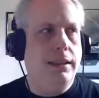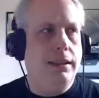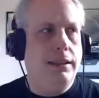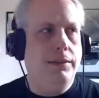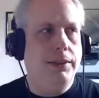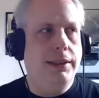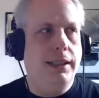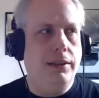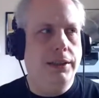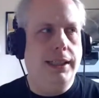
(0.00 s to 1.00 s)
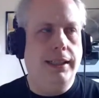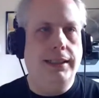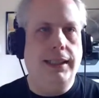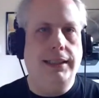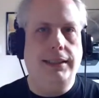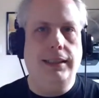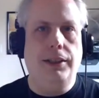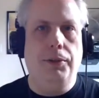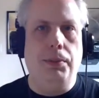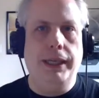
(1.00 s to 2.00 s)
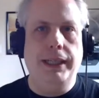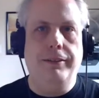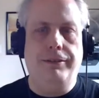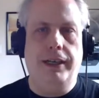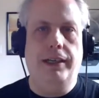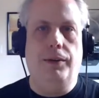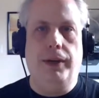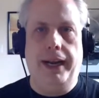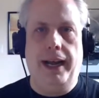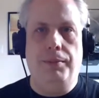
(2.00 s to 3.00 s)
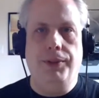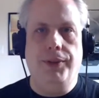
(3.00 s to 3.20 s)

to a certain extent, it's, it's you're playing to find out what happens.